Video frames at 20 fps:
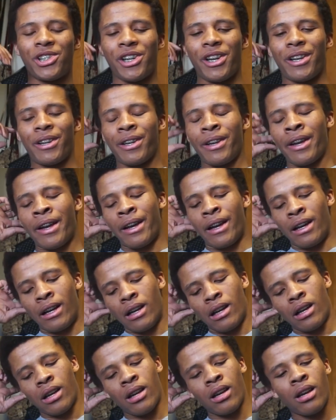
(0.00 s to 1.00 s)
me. Shit, yeah.
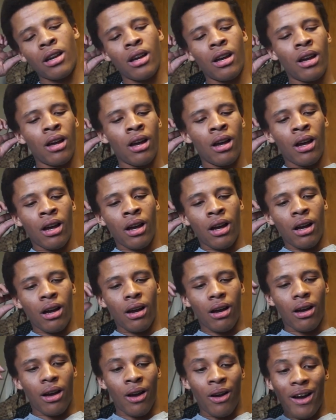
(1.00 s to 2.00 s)

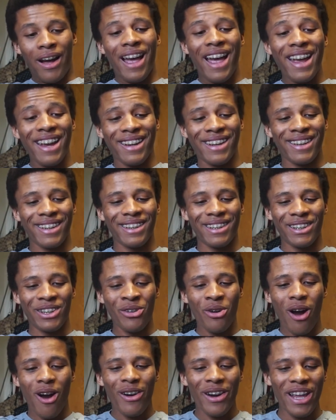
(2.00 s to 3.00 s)
Oh, hey,
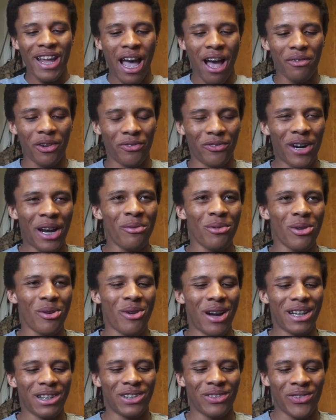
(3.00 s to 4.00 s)
you already have a friend
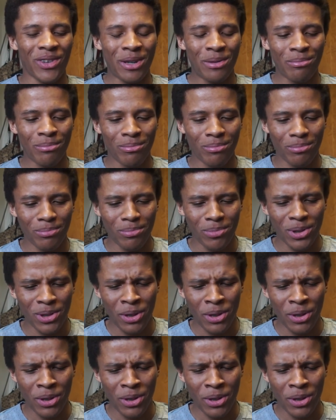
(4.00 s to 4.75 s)
request from